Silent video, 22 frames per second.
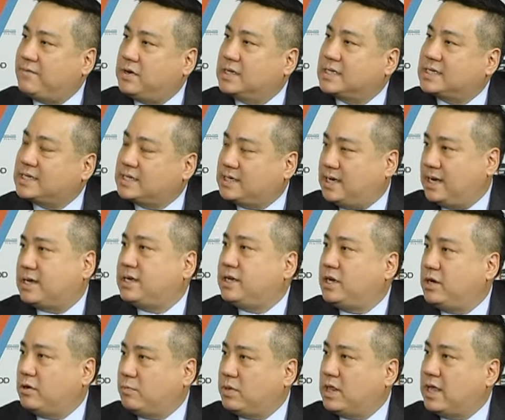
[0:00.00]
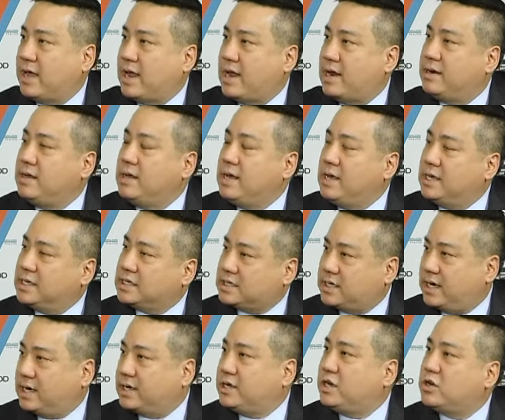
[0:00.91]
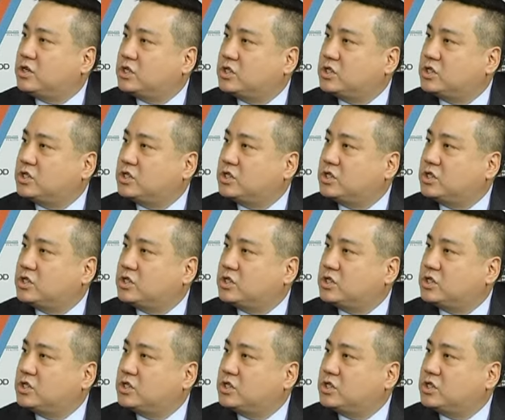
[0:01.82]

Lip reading: to stick to your plan, stick to your